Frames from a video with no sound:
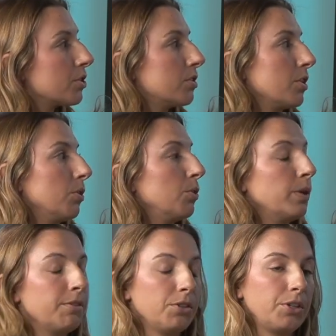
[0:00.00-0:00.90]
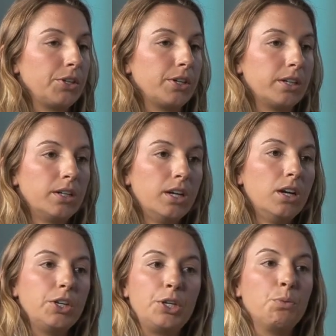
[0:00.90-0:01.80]
So whoever
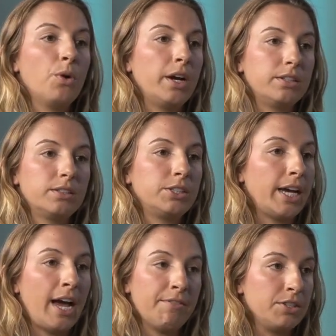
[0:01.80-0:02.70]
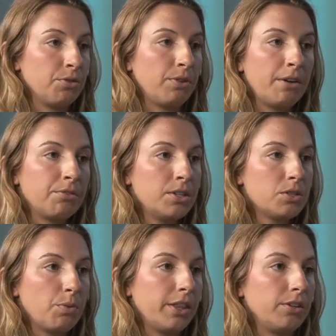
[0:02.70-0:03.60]
you want to have as a
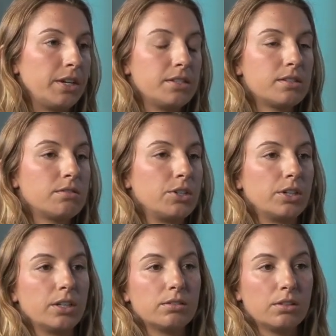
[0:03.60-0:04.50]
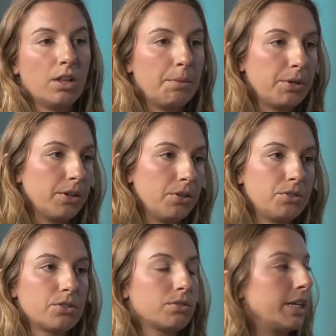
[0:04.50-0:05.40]
reference, whether it's your club coach,